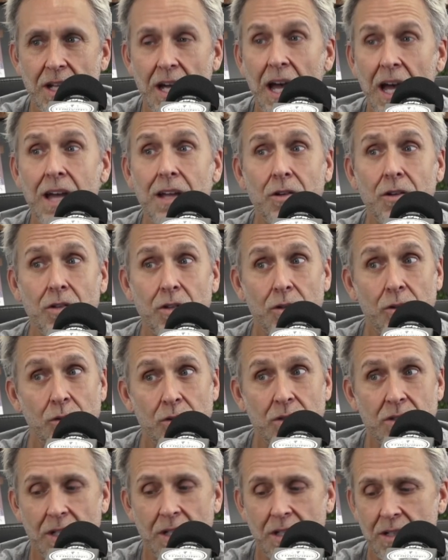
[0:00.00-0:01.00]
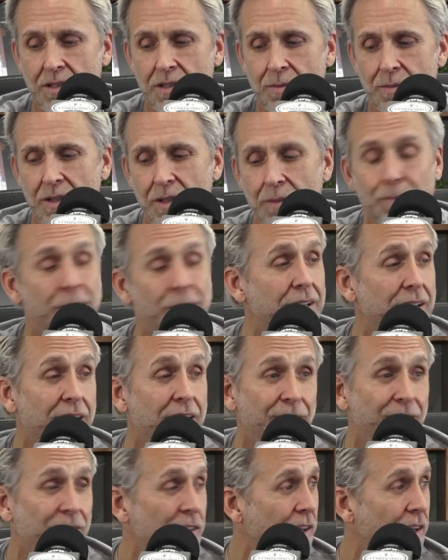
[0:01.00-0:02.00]
I don't know who sent it to me, but
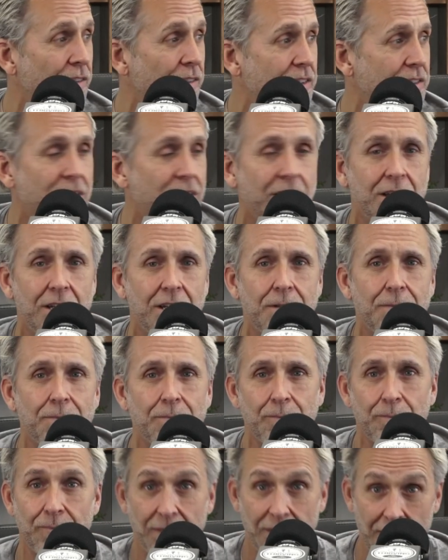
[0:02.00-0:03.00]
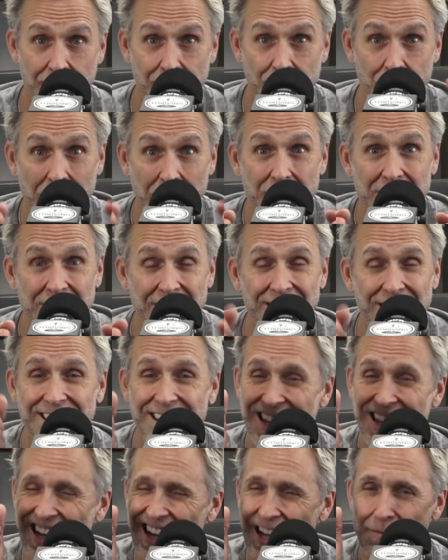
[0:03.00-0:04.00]
if you haven't done it, If you haven't done it,
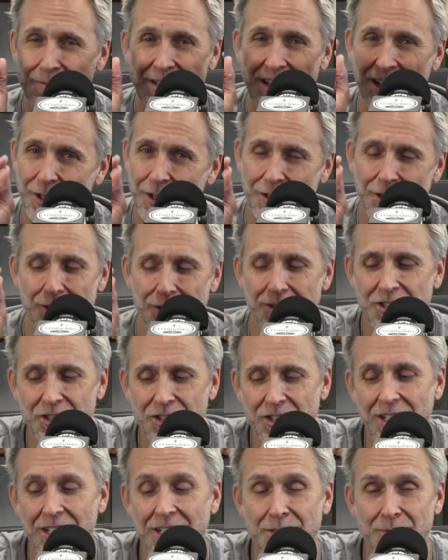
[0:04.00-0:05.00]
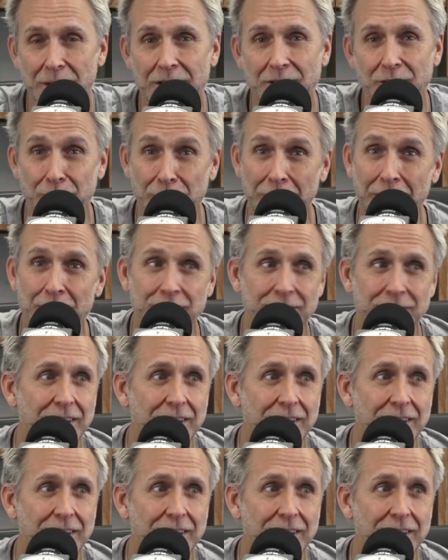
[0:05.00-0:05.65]
I'm telling you, this shit has magic powers.